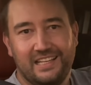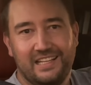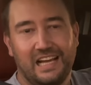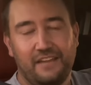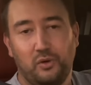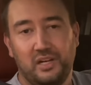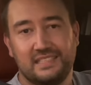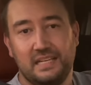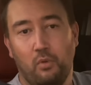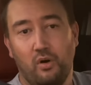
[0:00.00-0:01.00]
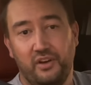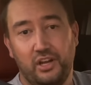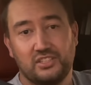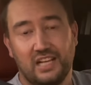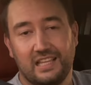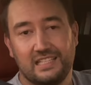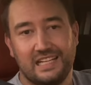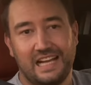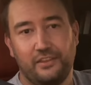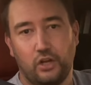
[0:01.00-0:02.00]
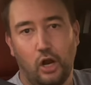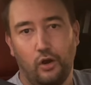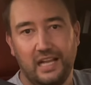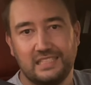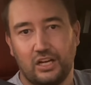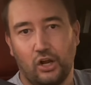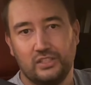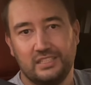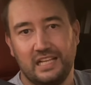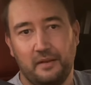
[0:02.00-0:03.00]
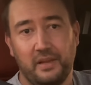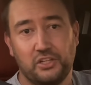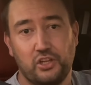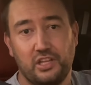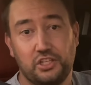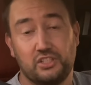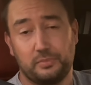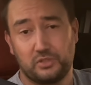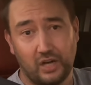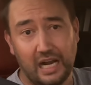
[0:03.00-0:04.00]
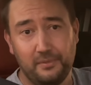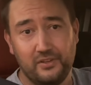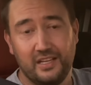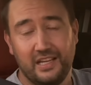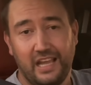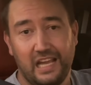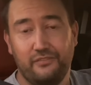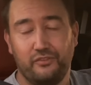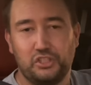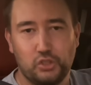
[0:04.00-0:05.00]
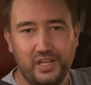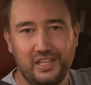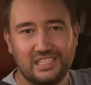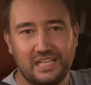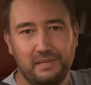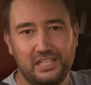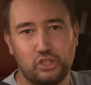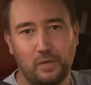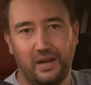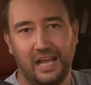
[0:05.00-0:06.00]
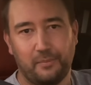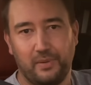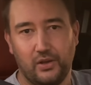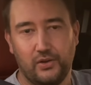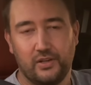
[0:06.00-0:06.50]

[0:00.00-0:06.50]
Now, if you want to see more videos like this and other car related content, then make sure that you're subscribed. And if you enjoyed this, then please drop a like below.